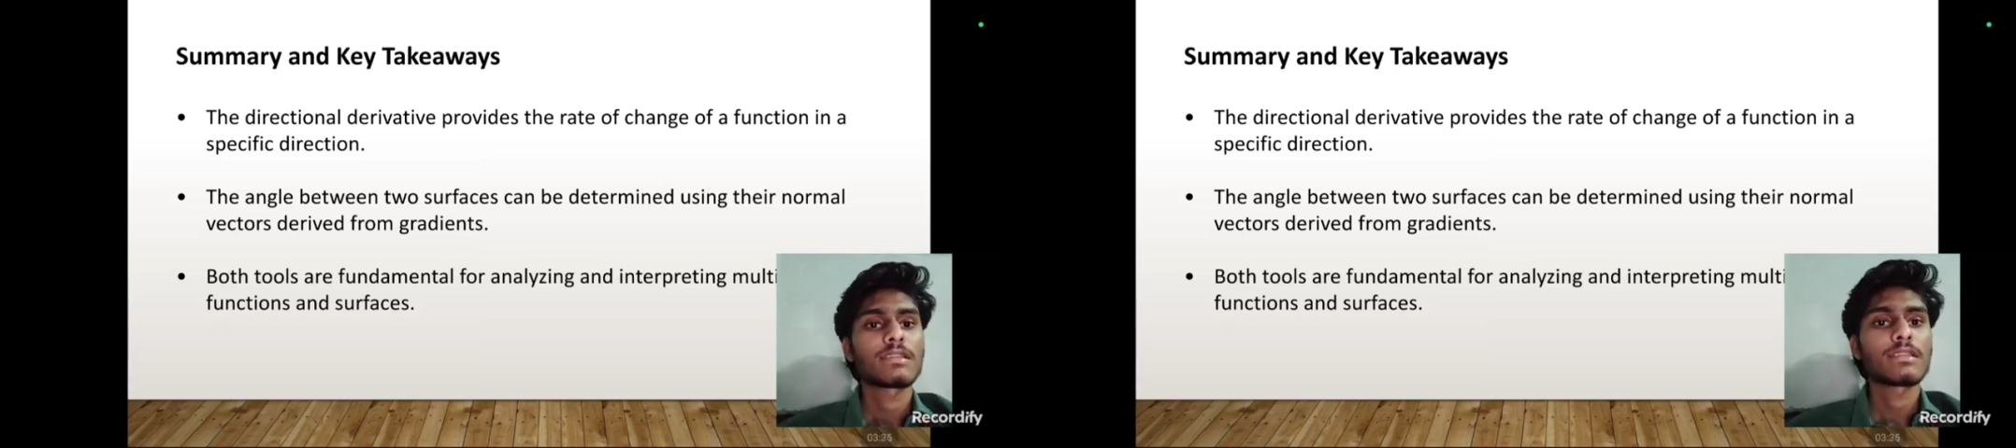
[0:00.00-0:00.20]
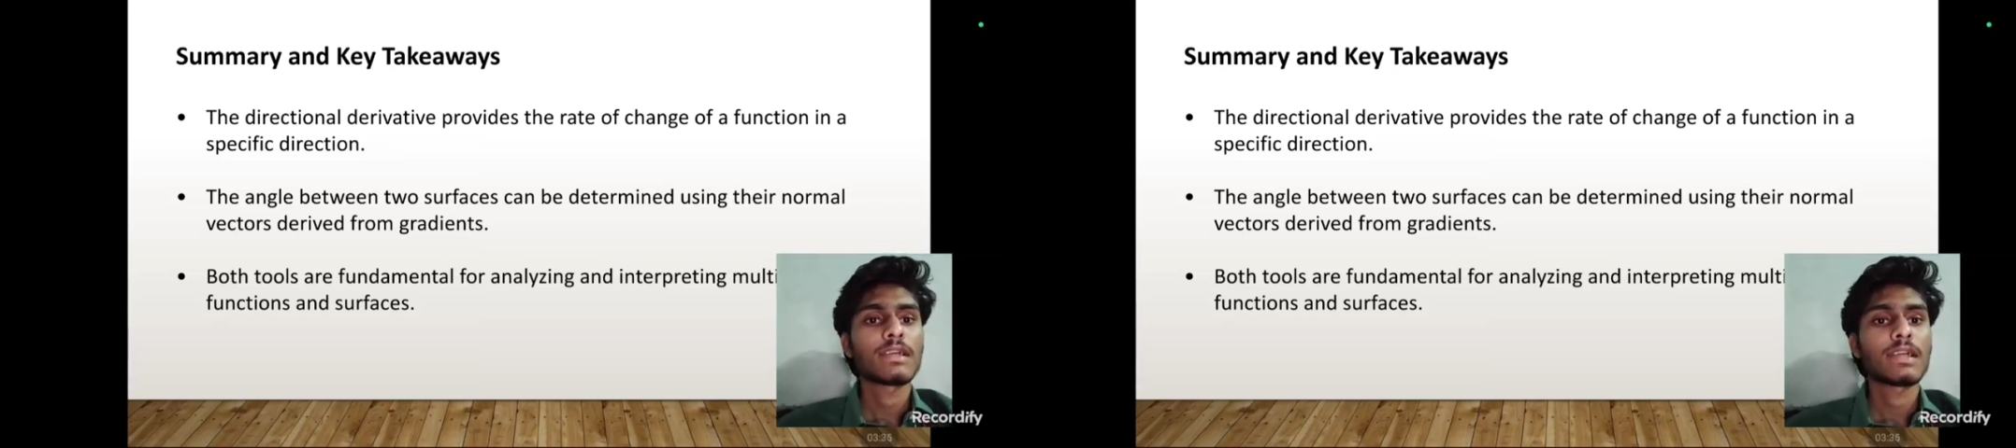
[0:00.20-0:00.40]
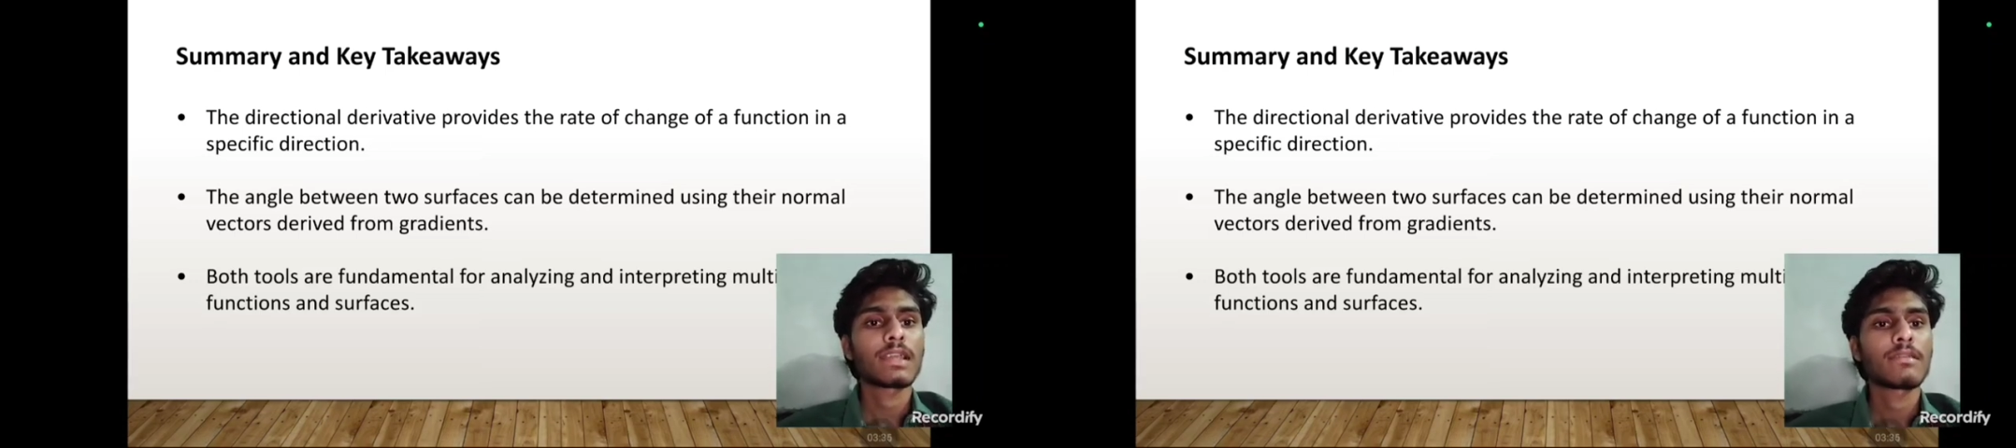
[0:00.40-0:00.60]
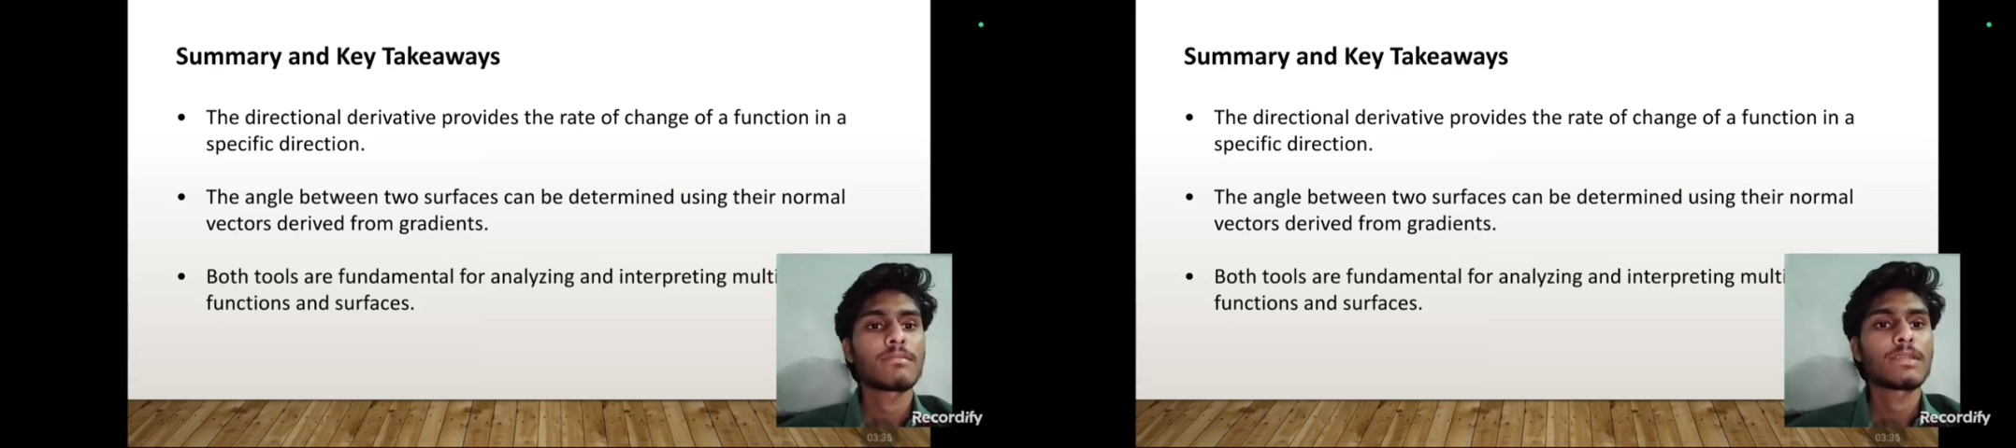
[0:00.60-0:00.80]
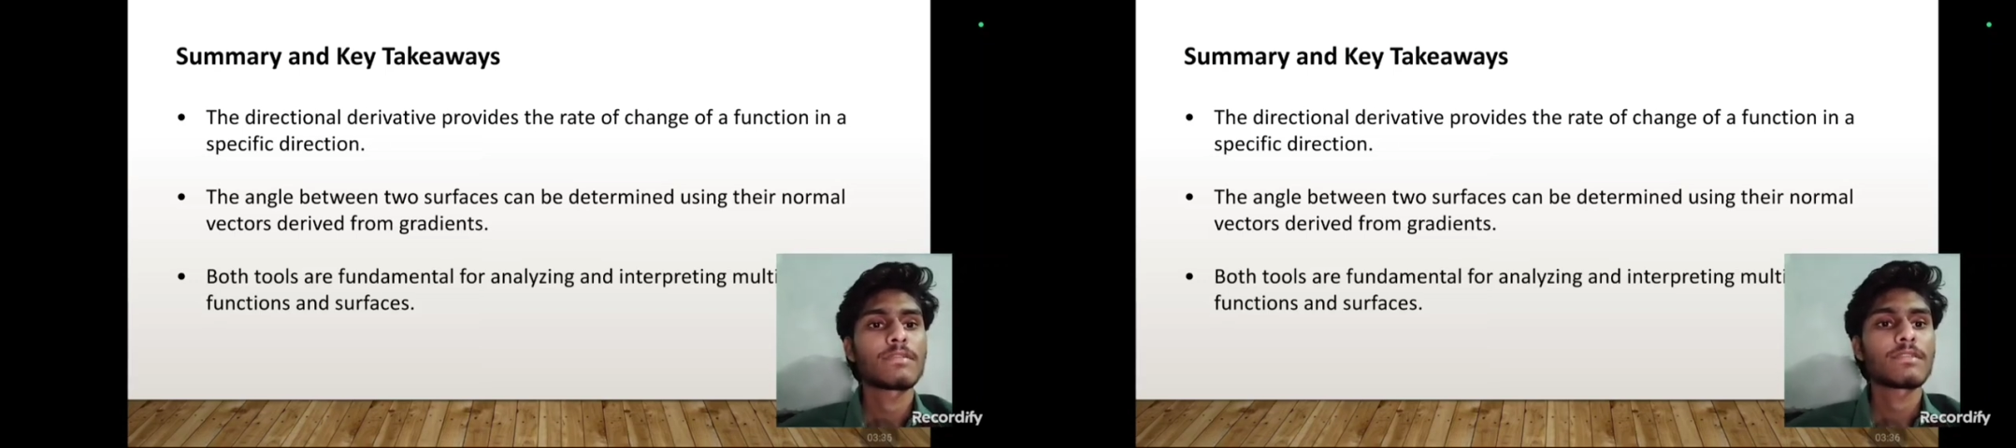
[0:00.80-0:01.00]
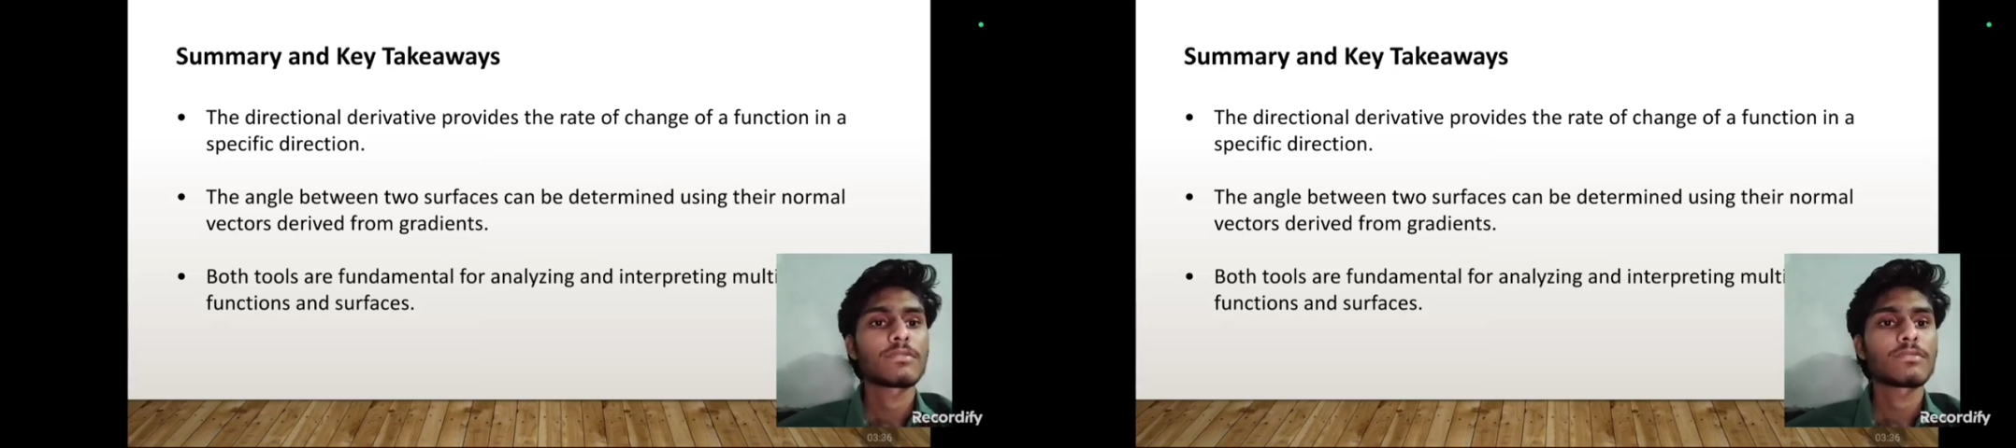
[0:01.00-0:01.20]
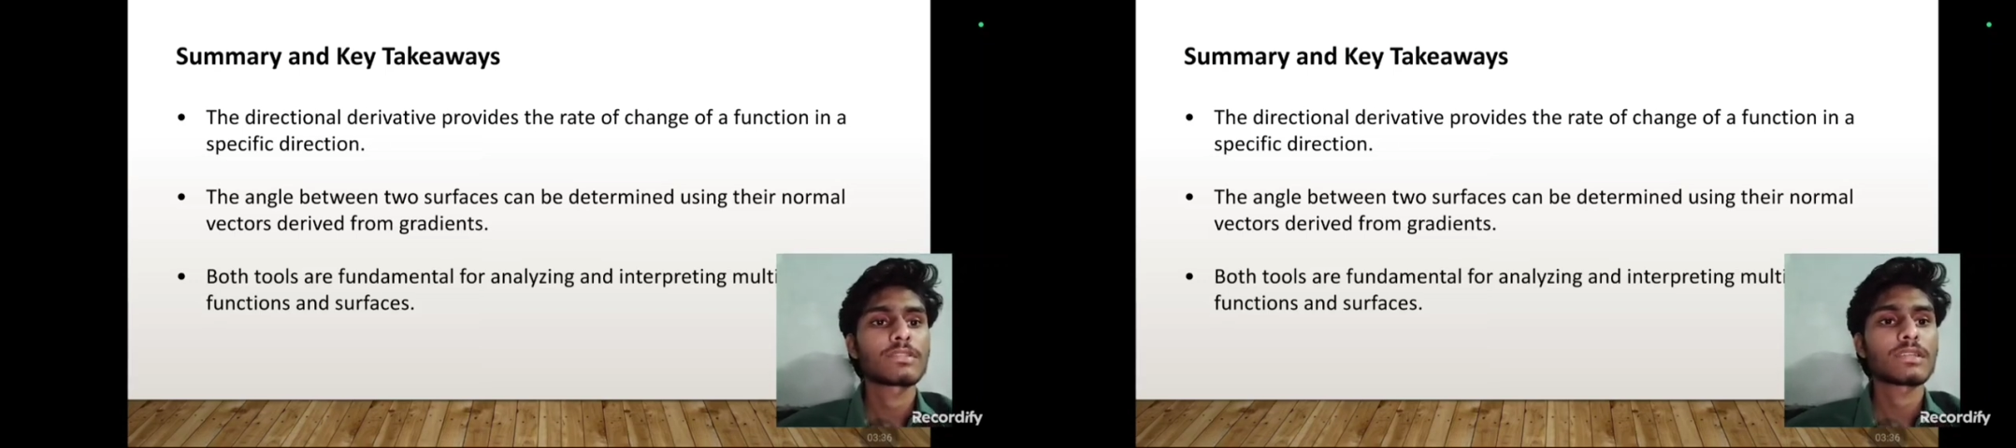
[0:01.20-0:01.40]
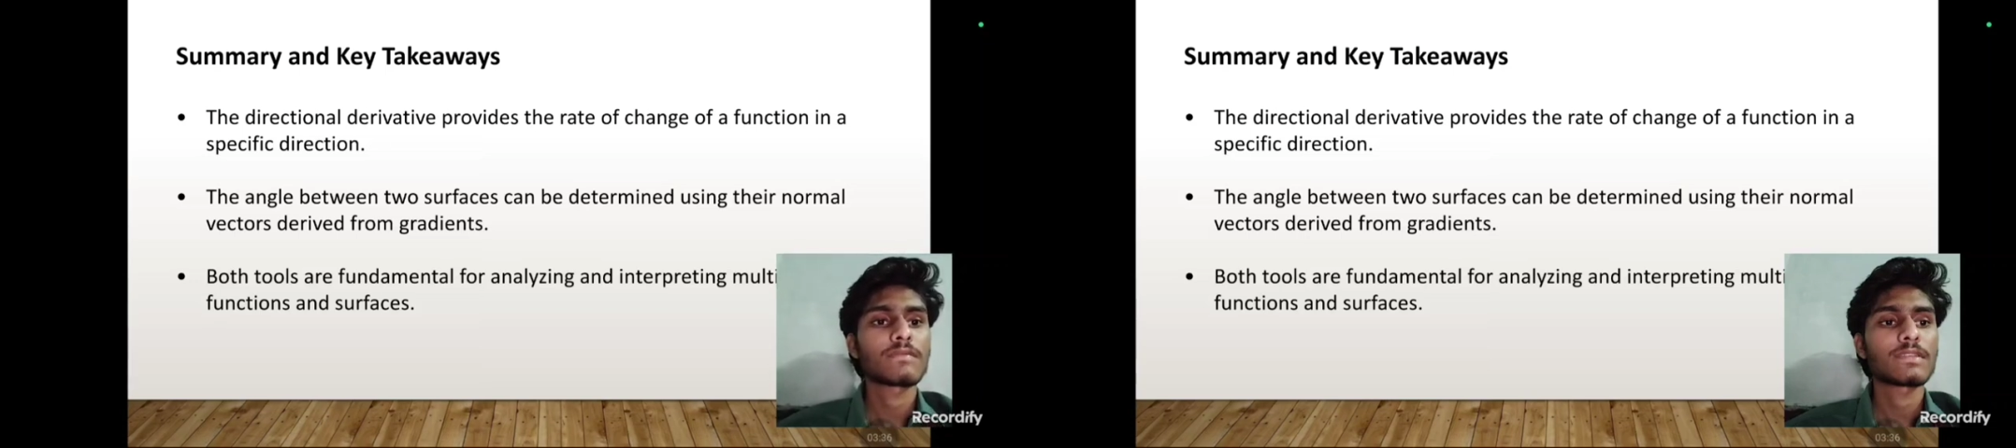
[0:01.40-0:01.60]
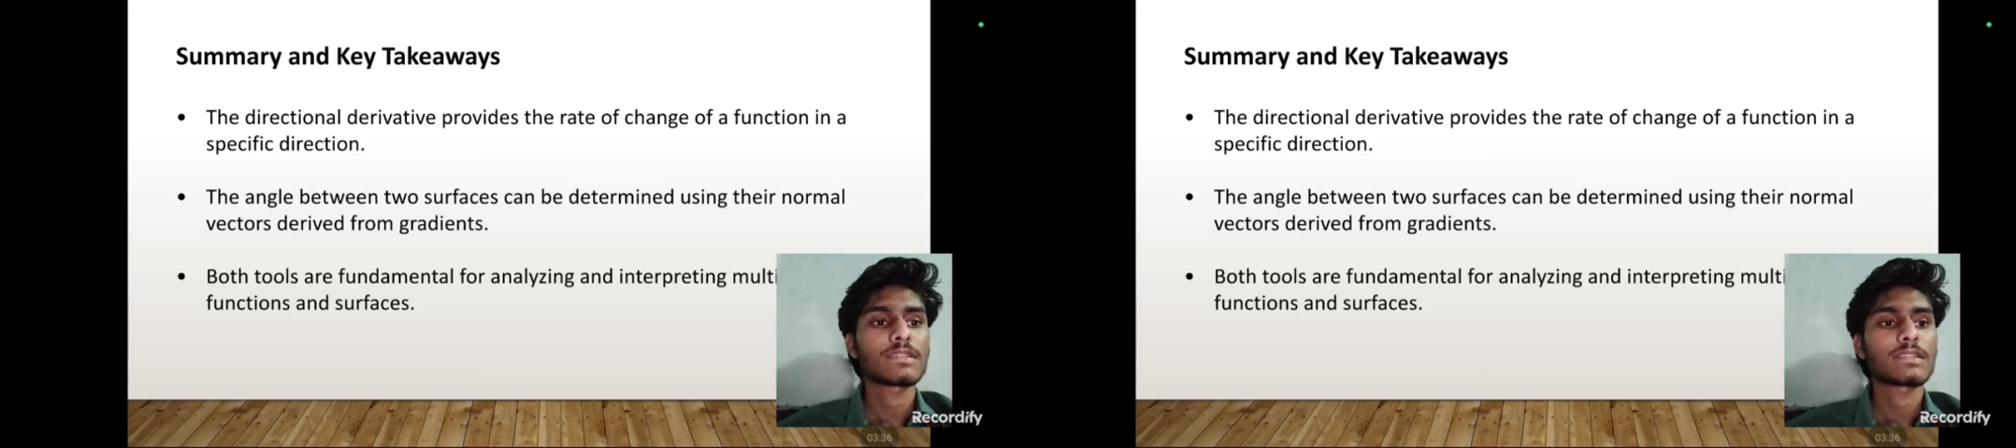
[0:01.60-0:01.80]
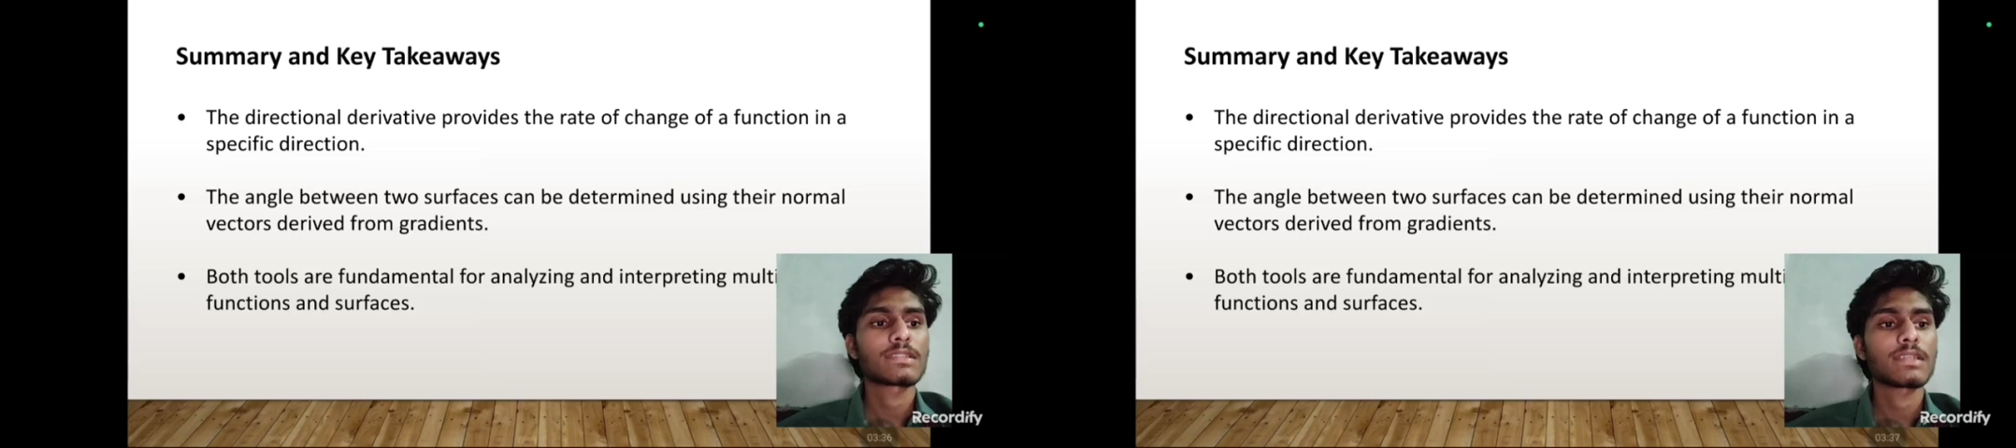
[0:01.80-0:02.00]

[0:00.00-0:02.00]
The angle between two surfaces